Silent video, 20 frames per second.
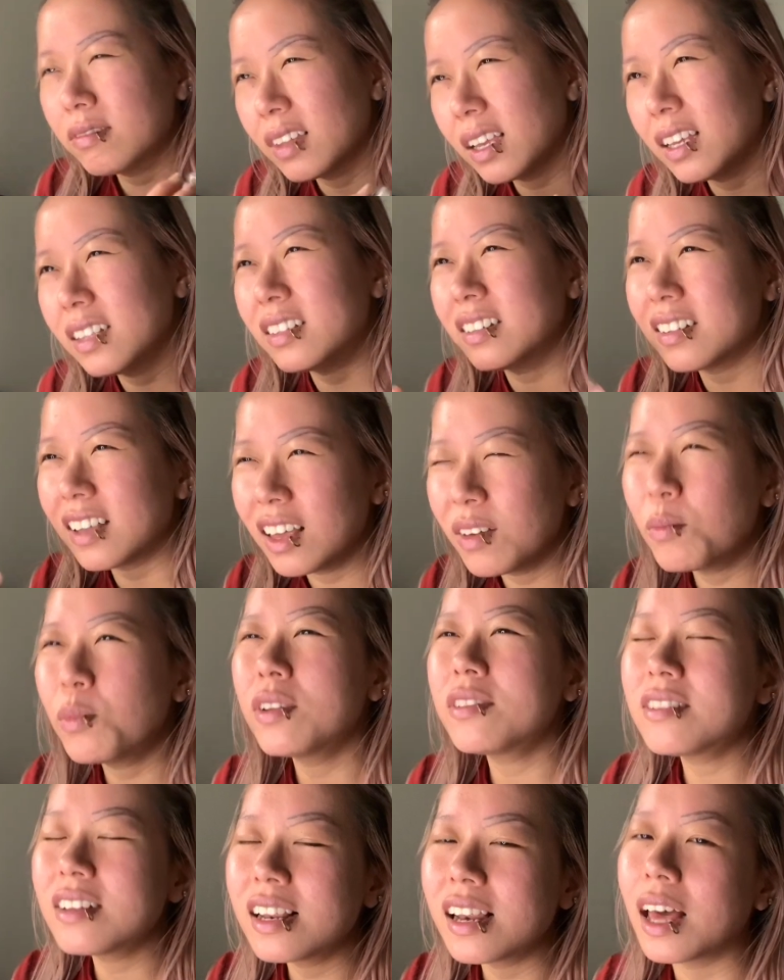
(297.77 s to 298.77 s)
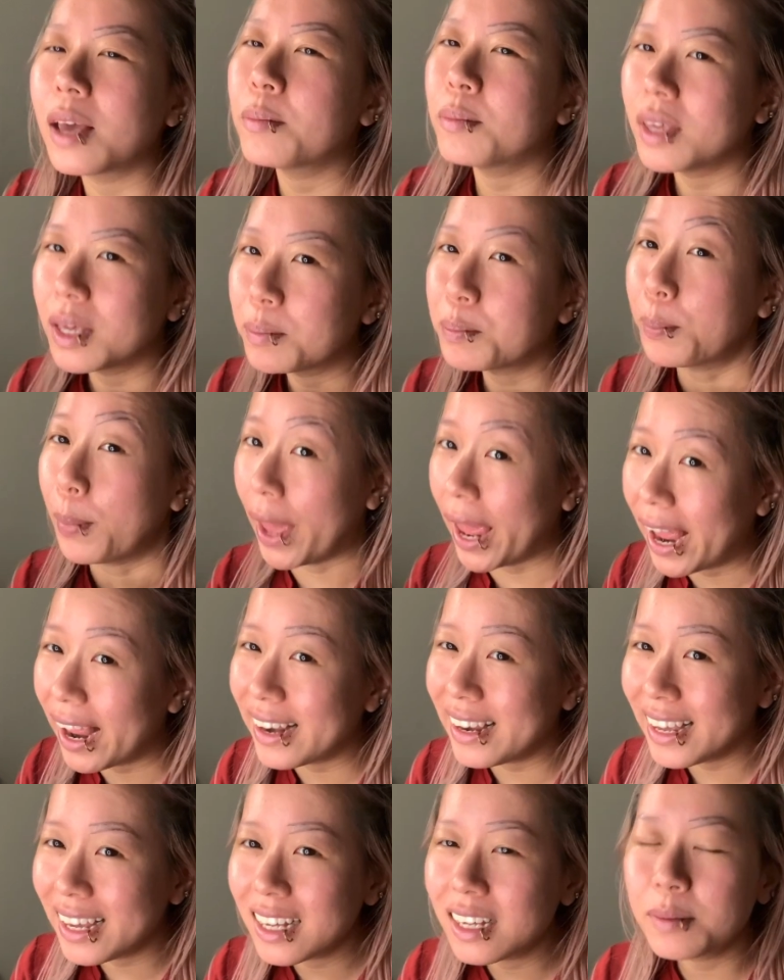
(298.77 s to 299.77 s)
It wasn't like being
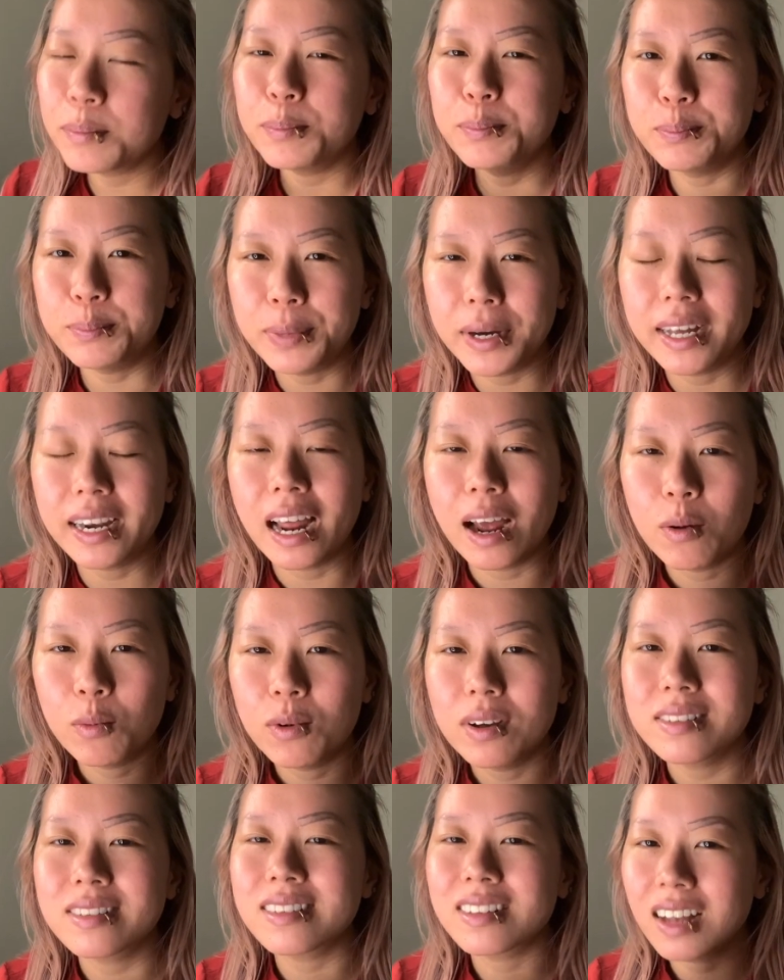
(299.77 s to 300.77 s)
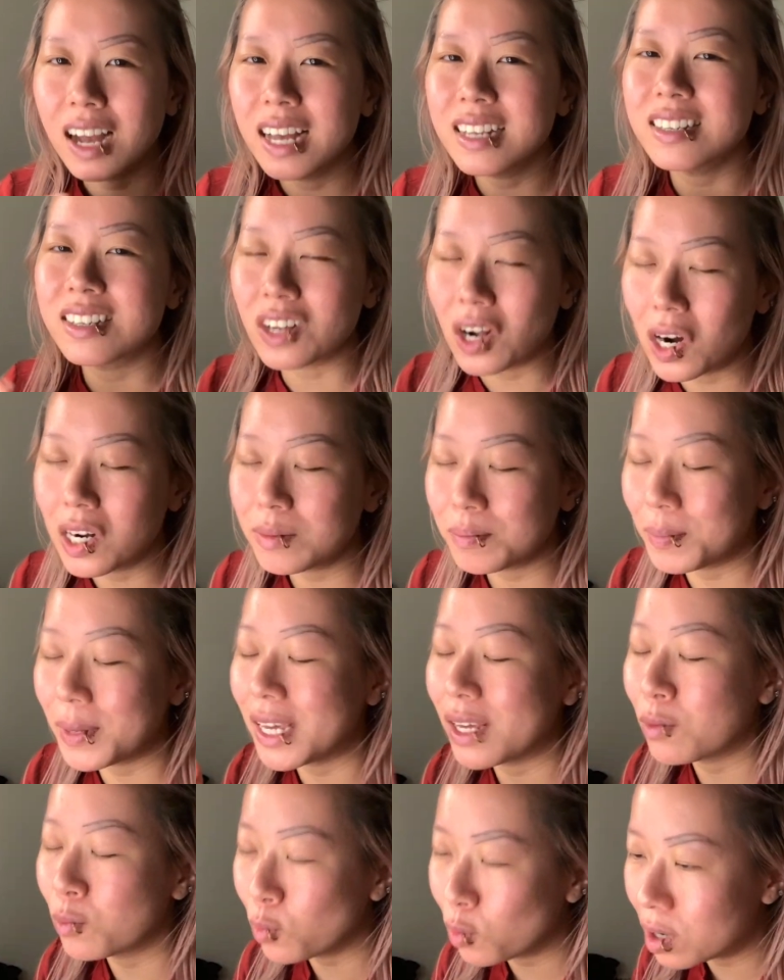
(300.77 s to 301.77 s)
panicked, but I start
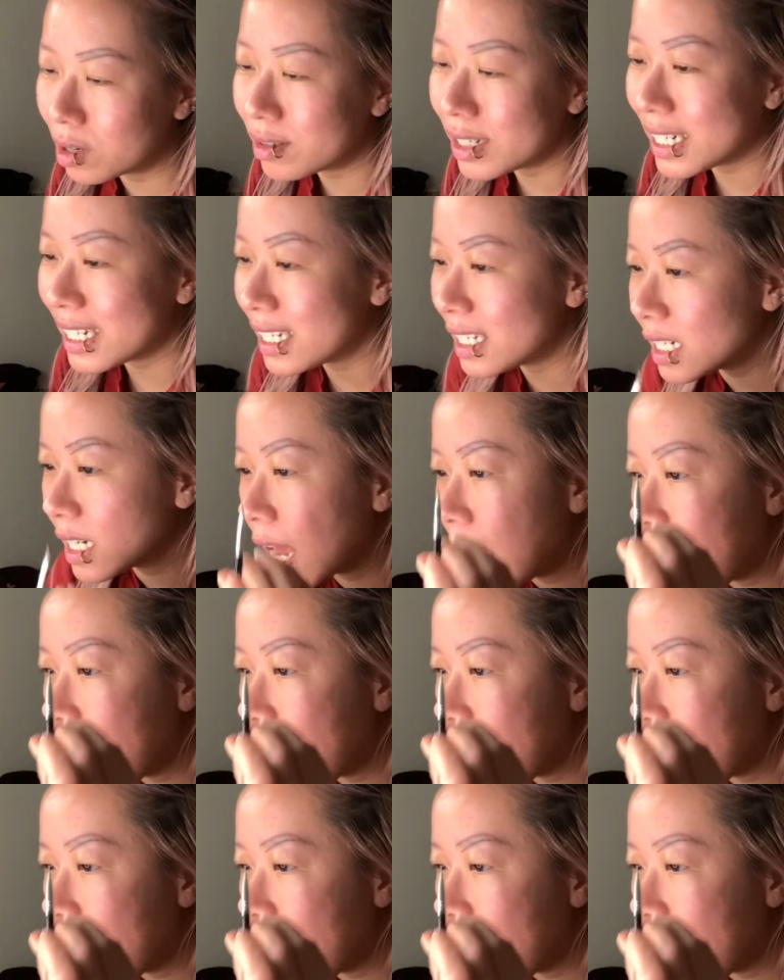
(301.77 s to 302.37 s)
being worried